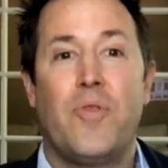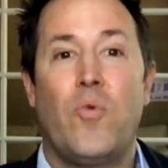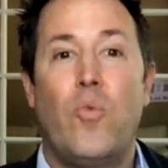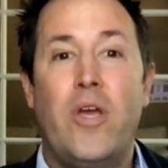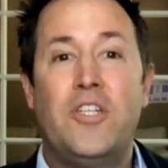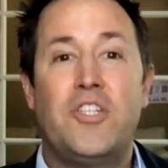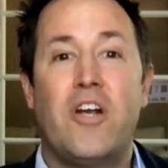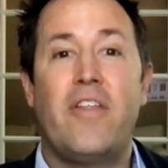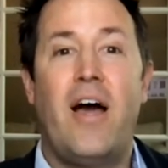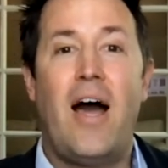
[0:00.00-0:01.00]
We
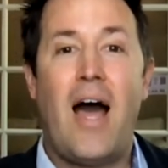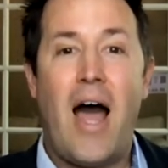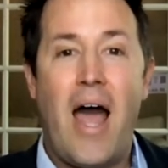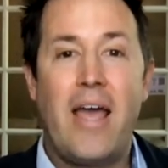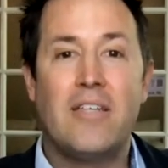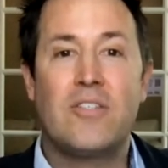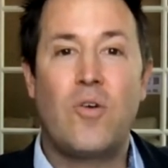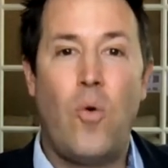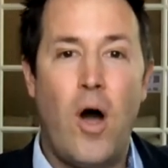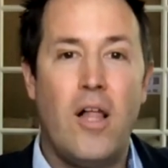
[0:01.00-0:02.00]
share the highest
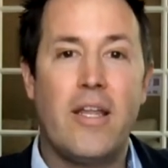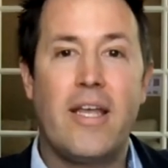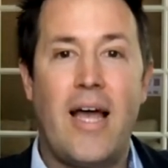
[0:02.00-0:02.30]
quality